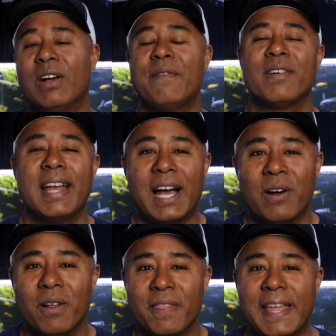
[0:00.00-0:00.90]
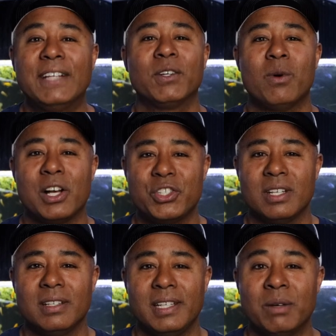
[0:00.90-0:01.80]
all I had for now. Thanks for
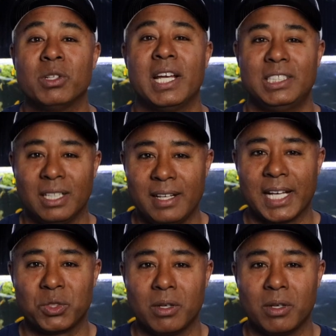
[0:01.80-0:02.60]
watching, and we'll catch you on the next